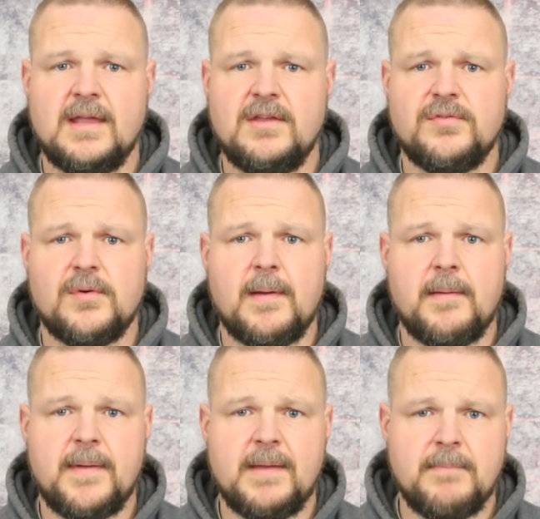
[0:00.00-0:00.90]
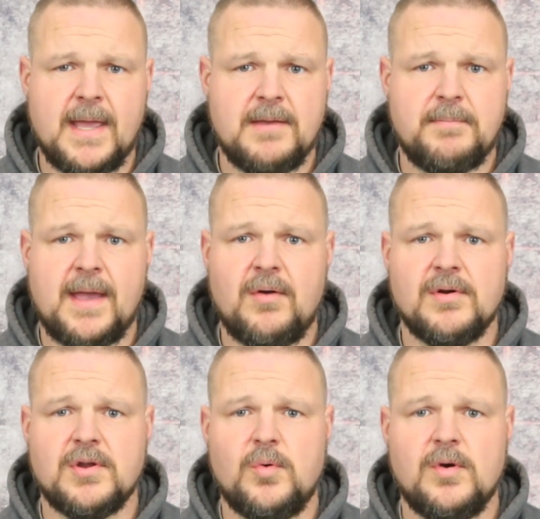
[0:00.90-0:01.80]
use for my main
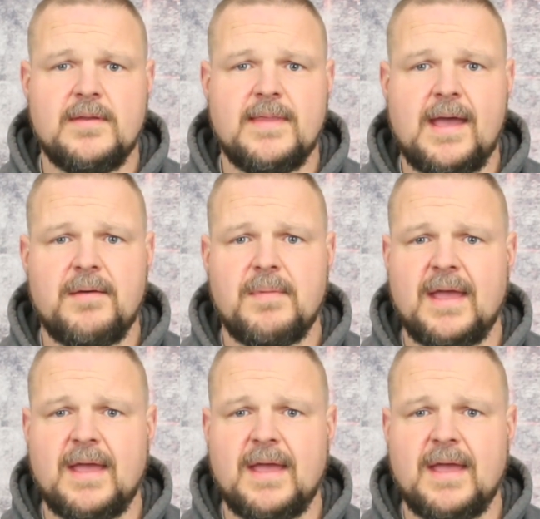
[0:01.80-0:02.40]
power cord that